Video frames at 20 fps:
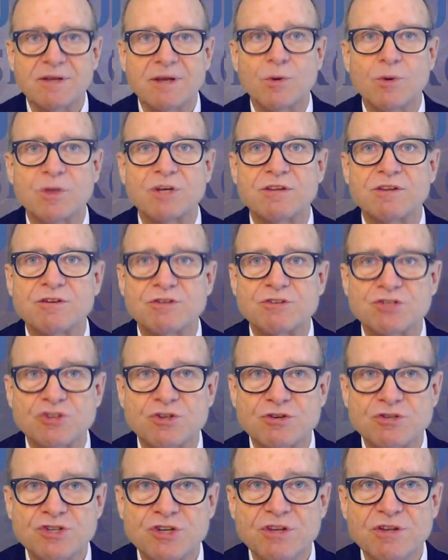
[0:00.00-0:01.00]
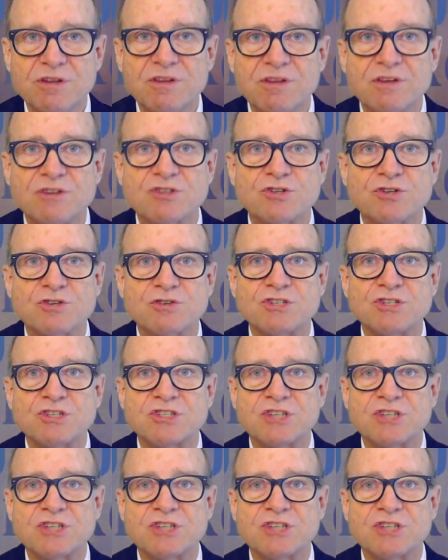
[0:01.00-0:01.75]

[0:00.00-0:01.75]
They went to their surgeon